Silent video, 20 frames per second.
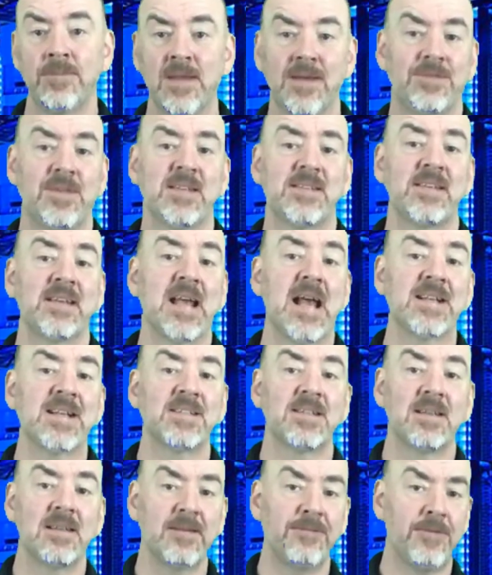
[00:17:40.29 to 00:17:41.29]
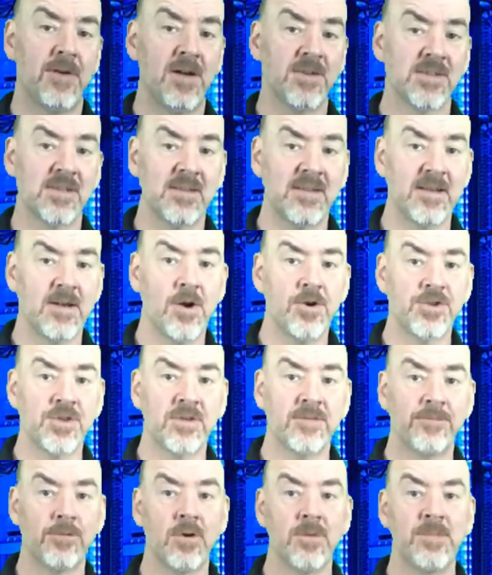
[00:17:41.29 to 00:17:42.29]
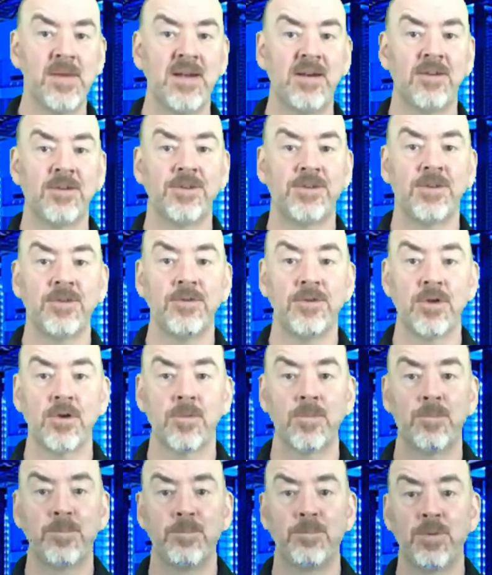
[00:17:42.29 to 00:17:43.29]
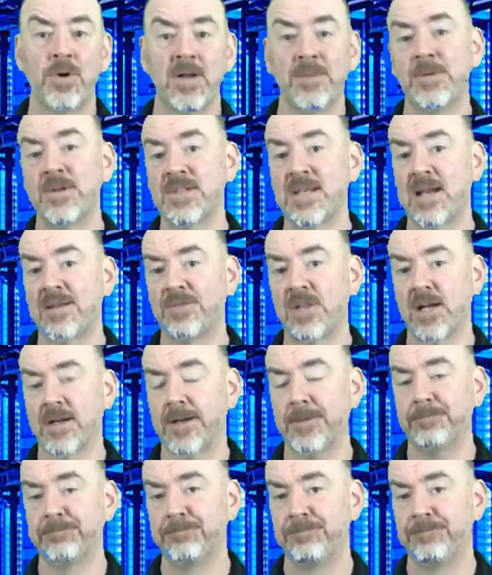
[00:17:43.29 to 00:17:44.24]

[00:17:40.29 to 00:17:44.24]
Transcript: if this thing accidentally falls into the ocean for a minute or two, you're pretty much out of luck.